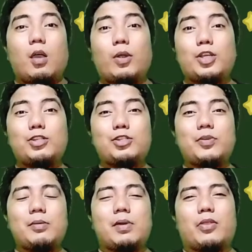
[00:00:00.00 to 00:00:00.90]
How are you
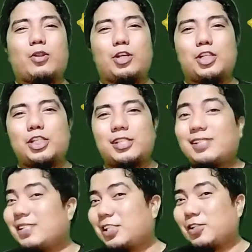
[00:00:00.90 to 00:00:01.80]
doing, math
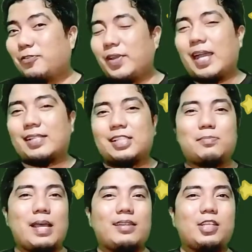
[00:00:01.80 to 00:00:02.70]
learners? This is your free
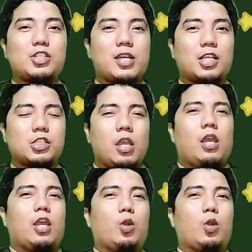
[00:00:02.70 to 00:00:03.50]
access math teacher, Ash,